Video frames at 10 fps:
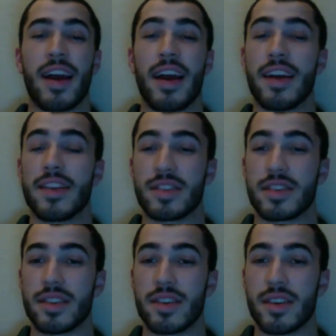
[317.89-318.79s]

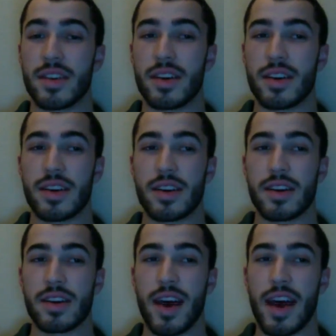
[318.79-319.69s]
is
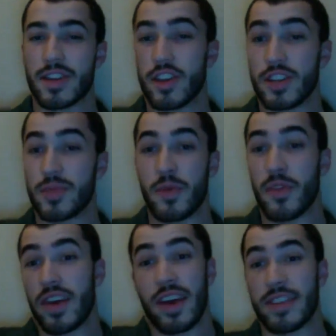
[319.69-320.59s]
as good as people
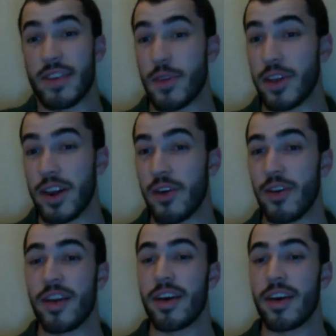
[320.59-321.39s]
think he is. I really don't.